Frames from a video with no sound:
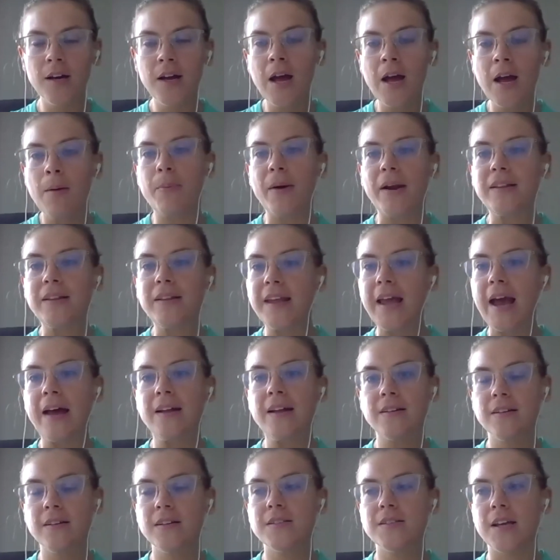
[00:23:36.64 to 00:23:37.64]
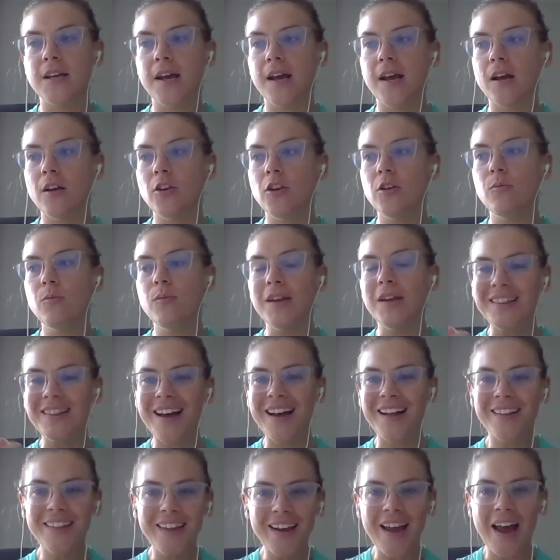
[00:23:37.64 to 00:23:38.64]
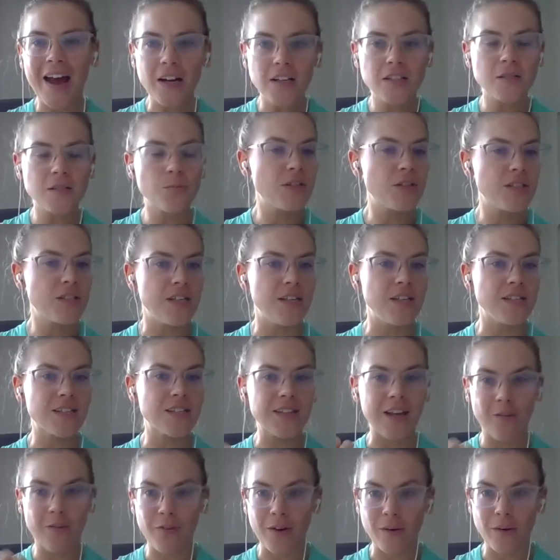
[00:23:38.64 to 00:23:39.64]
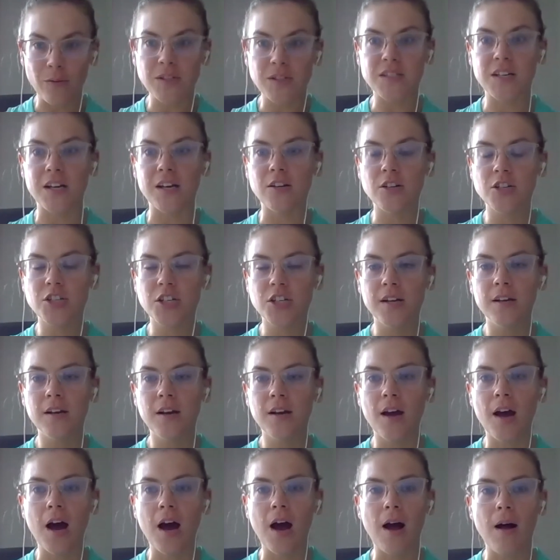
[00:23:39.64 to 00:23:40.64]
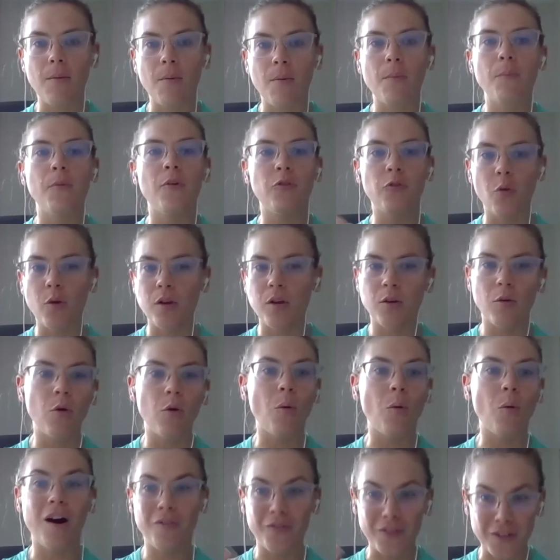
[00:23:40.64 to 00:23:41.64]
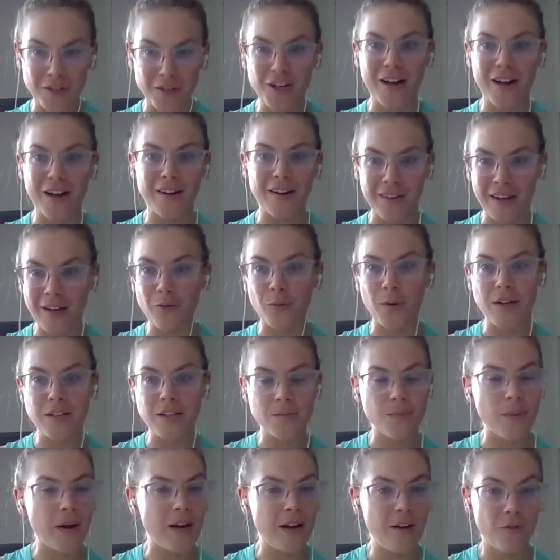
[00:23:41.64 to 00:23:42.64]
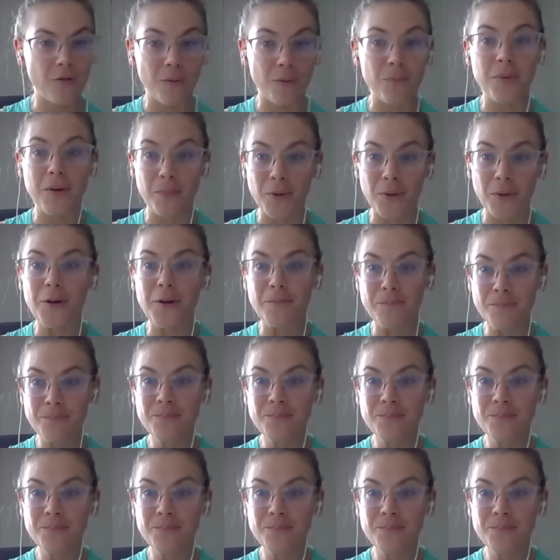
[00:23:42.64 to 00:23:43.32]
But at the end of the day, you need that like expertise and that foundation um, before you go off and try to like raise money from people.